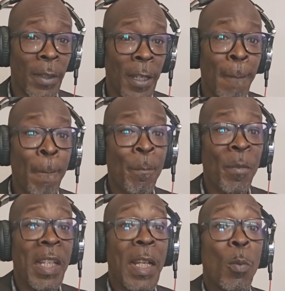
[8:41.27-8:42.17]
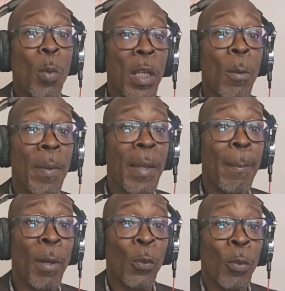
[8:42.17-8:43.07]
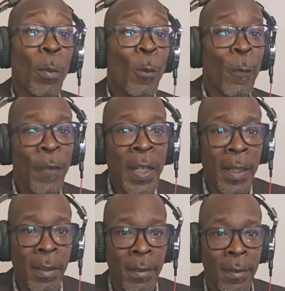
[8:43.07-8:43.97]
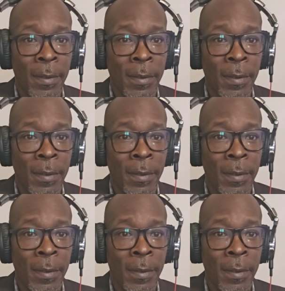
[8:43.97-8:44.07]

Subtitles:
Okay, and there will be multiple fittings.